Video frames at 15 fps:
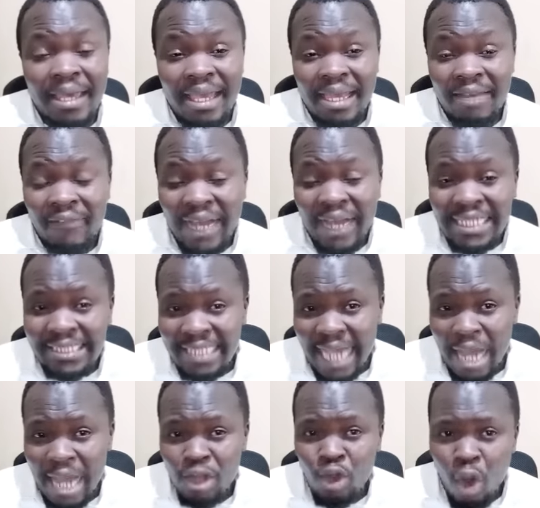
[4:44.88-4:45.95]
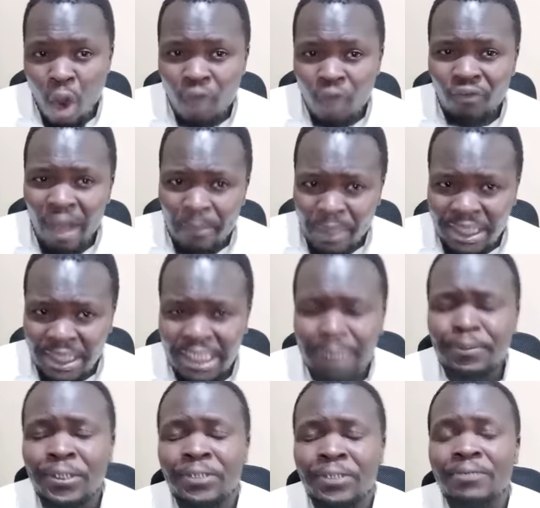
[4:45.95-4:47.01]
And that kind of a
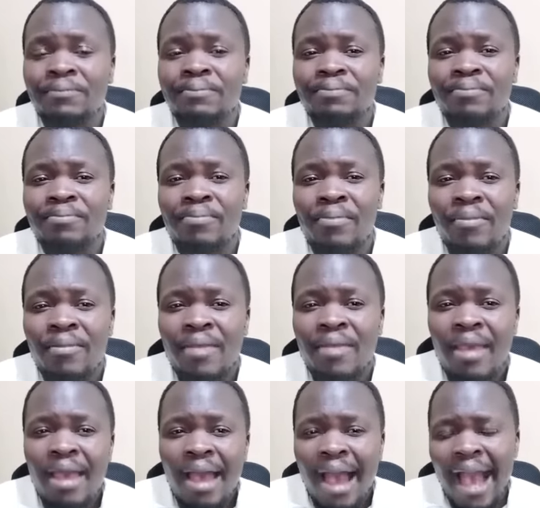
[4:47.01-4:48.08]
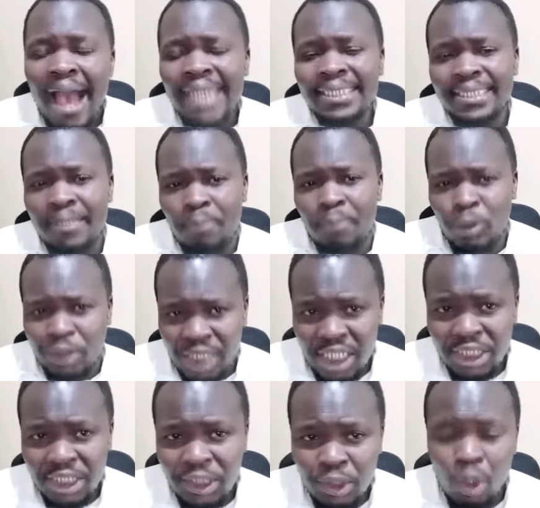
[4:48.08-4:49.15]
perception has the
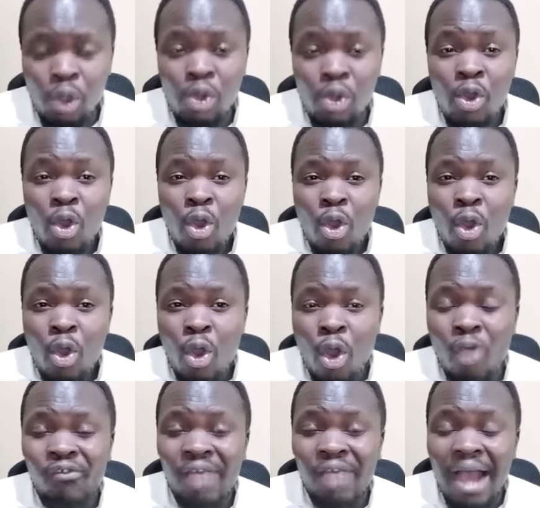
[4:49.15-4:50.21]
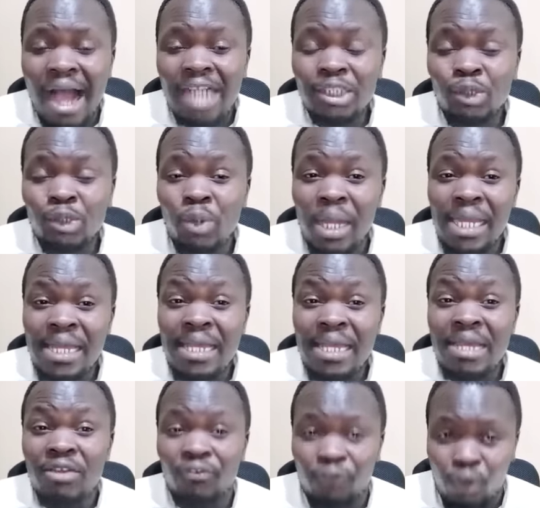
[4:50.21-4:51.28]
potential of actually
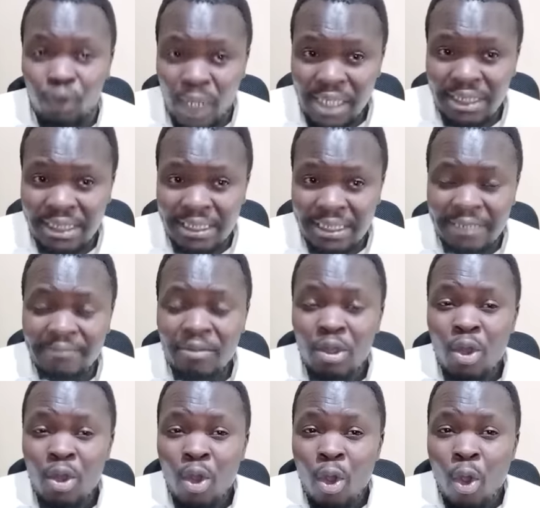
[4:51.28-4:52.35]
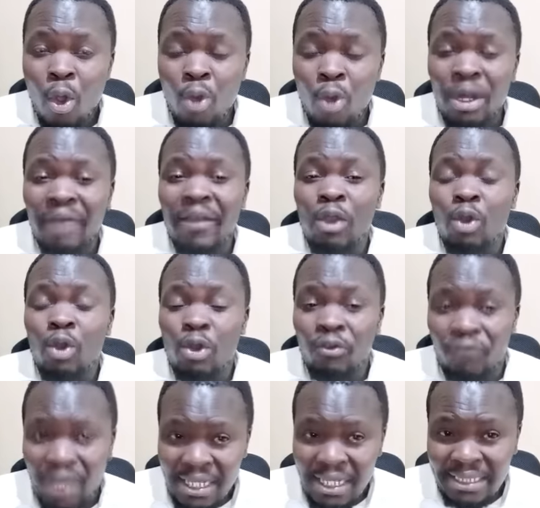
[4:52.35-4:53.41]
influencing or rather
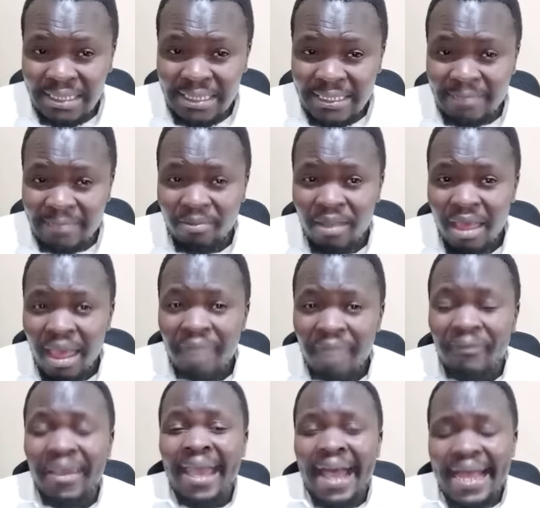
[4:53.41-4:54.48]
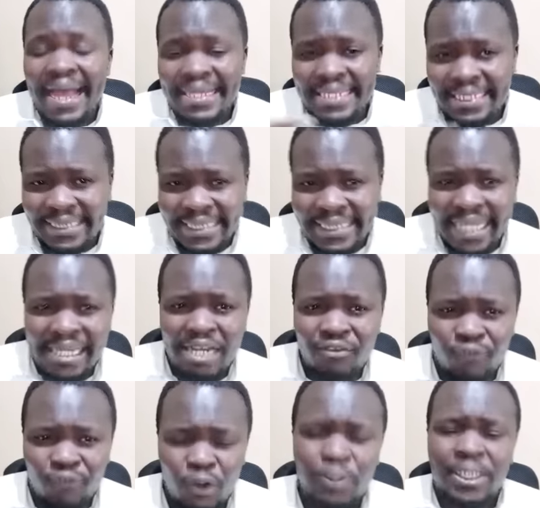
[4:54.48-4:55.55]
convincing the
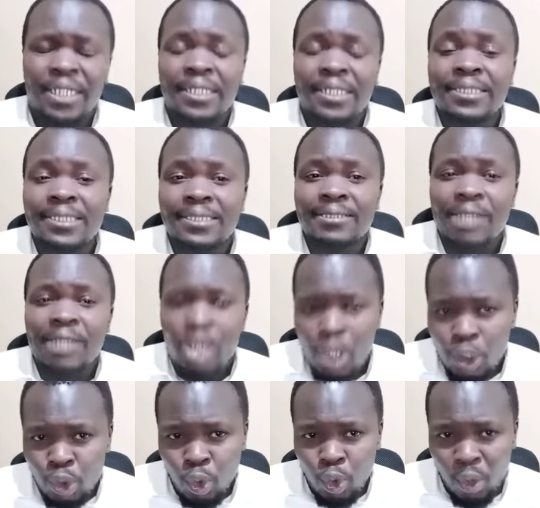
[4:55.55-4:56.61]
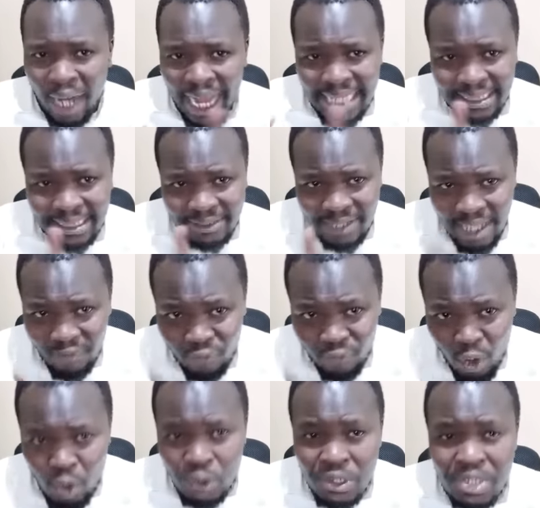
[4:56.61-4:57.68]
undecided voters to cast their
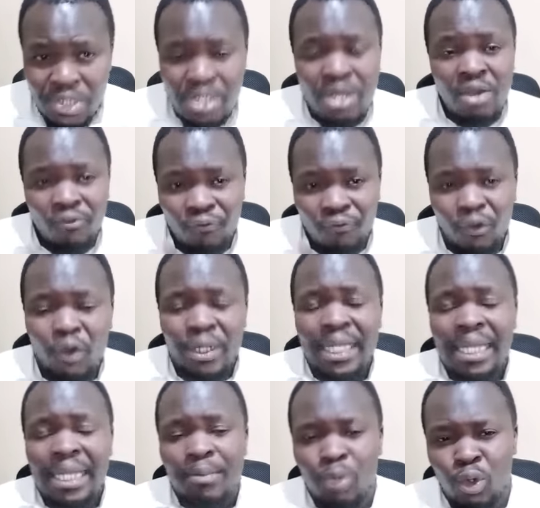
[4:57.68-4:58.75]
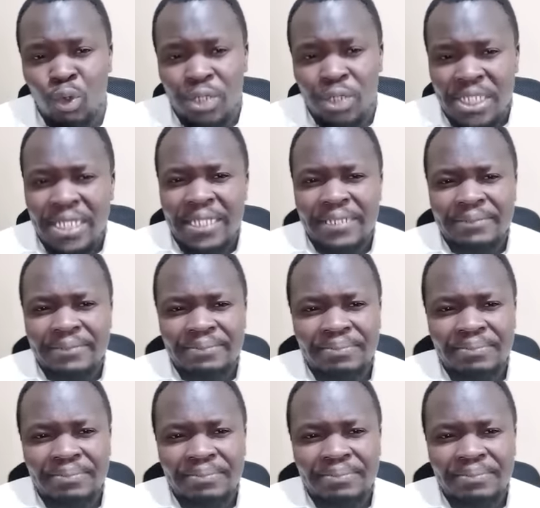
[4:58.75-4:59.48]
votes for Raila Odinga.